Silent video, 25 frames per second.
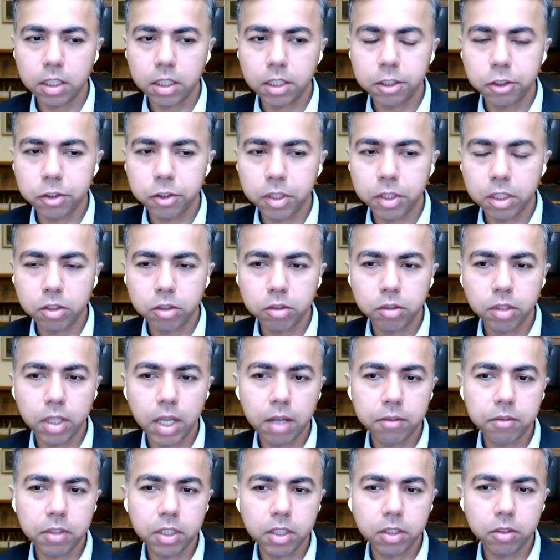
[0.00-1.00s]
countries who
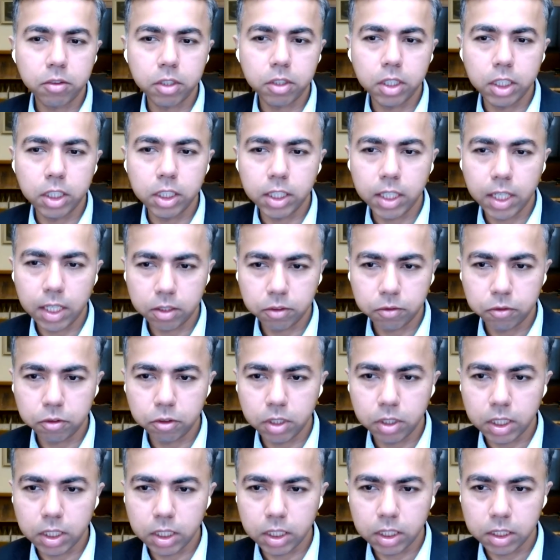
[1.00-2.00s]
haven't yet
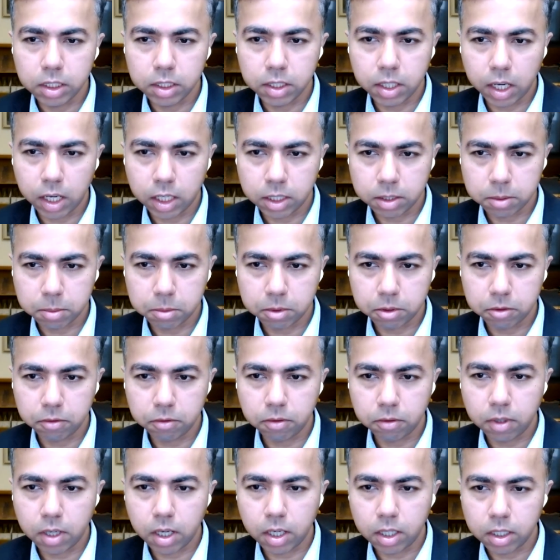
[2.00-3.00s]
fully grasped
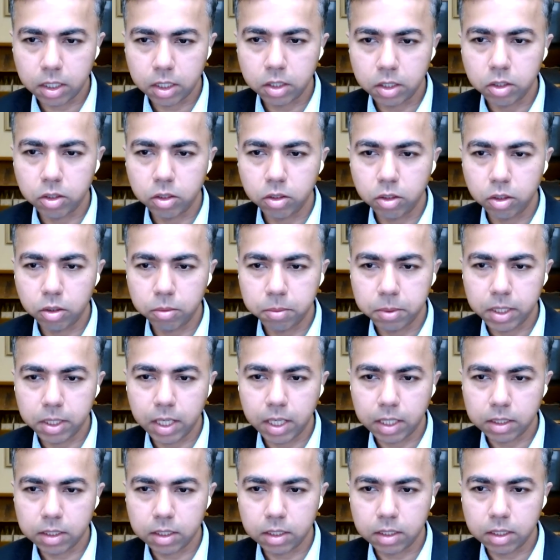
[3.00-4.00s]
why open
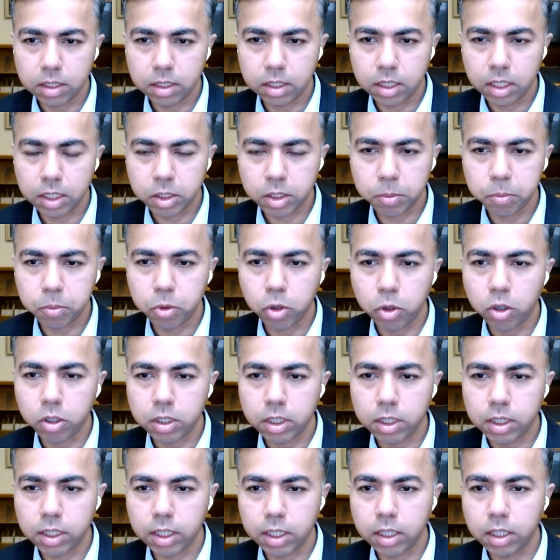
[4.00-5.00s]
access is as
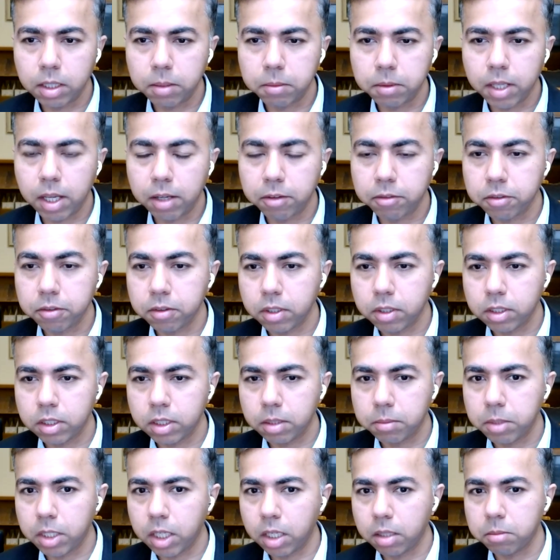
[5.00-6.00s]
important, and they have
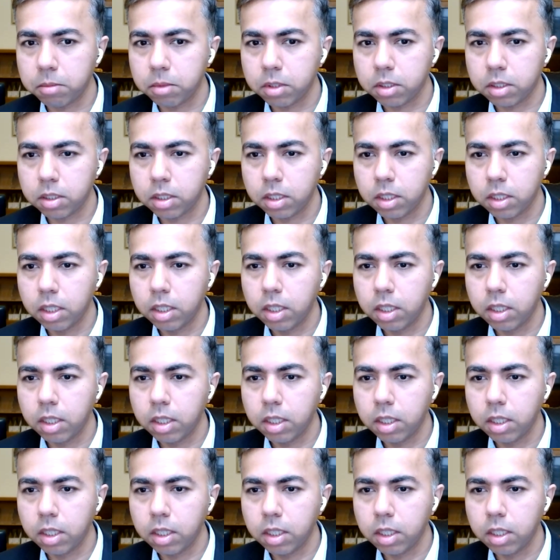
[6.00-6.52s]
sometimes